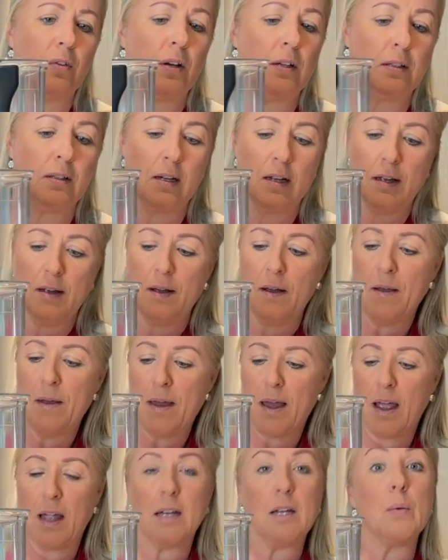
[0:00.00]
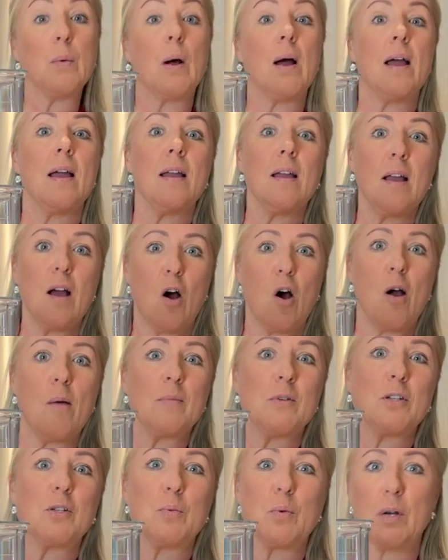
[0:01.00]
a cook expert, you can't be doing
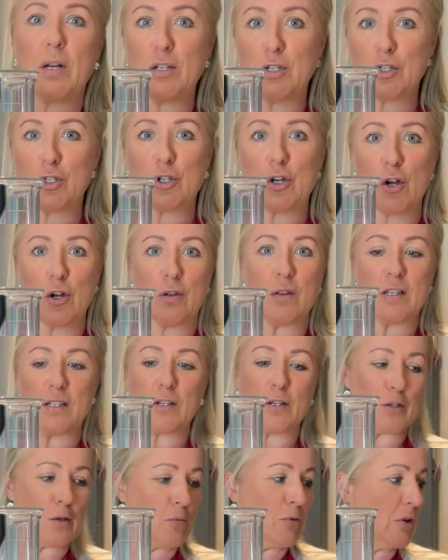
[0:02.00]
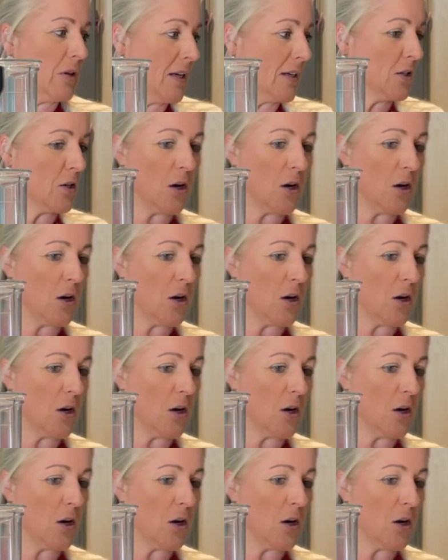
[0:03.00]
this at the same time, but it's not